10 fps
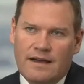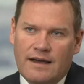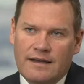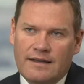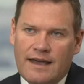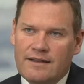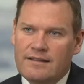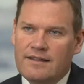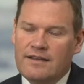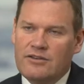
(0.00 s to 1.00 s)

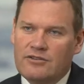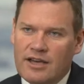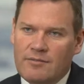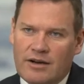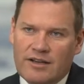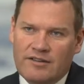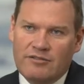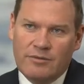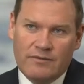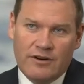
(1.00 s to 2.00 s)
Again, the UK market
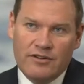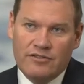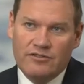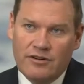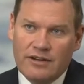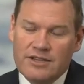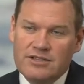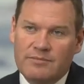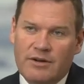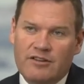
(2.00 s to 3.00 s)
seems to be very strong
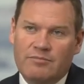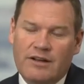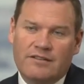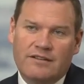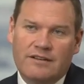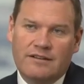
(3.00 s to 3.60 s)
actually post-Brexit.